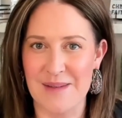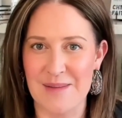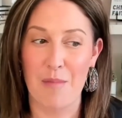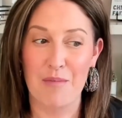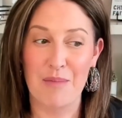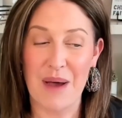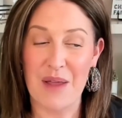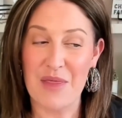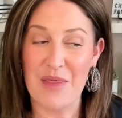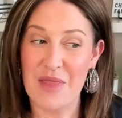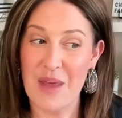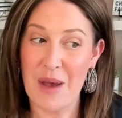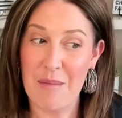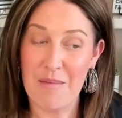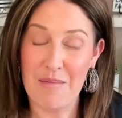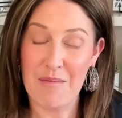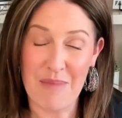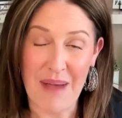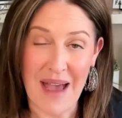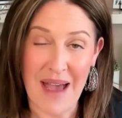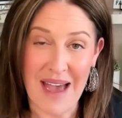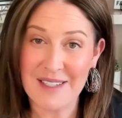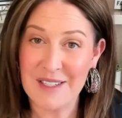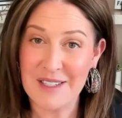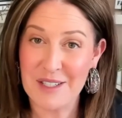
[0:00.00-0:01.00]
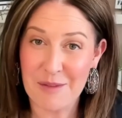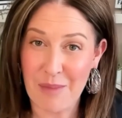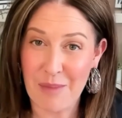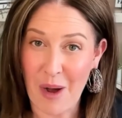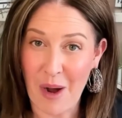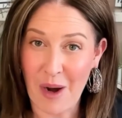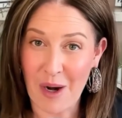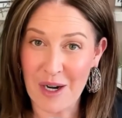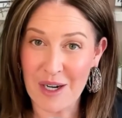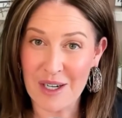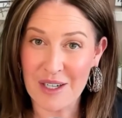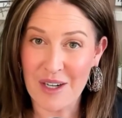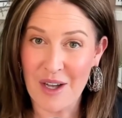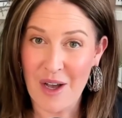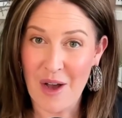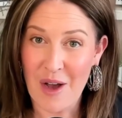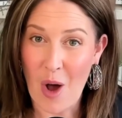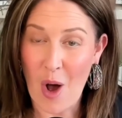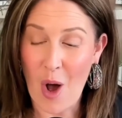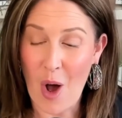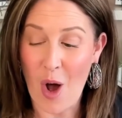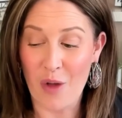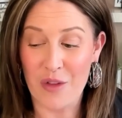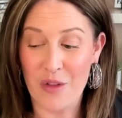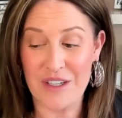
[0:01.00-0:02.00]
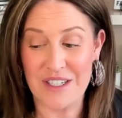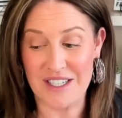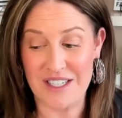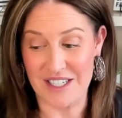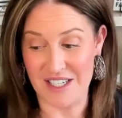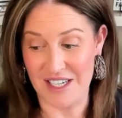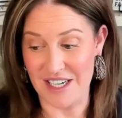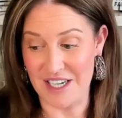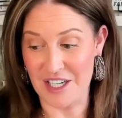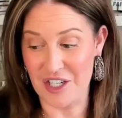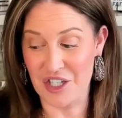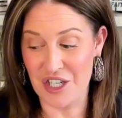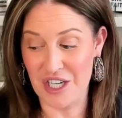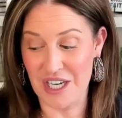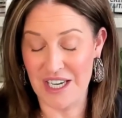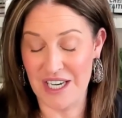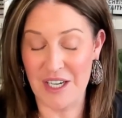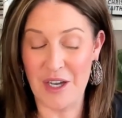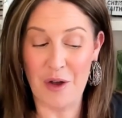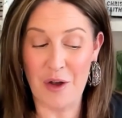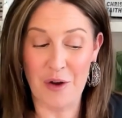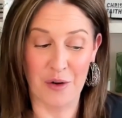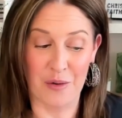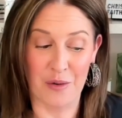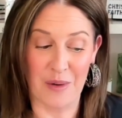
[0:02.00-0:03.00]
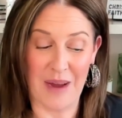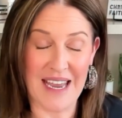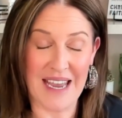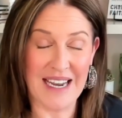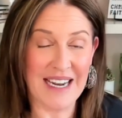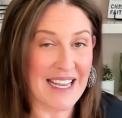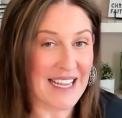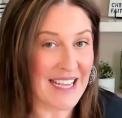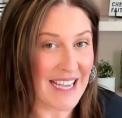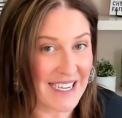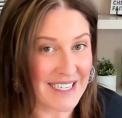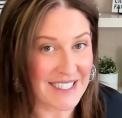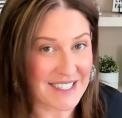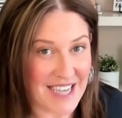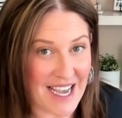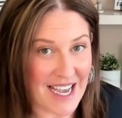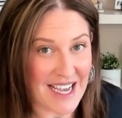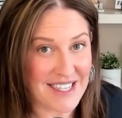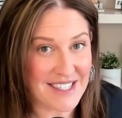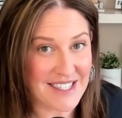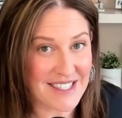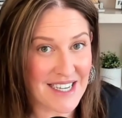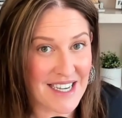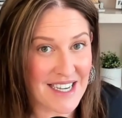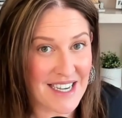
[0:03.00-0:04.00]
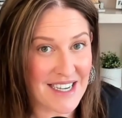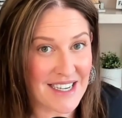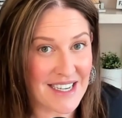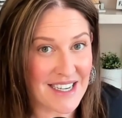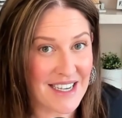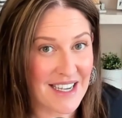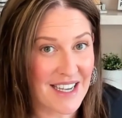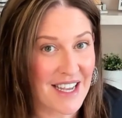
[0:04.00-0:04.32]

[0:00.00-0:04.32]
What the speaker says: But the best part, all the teaching, grading, and testing,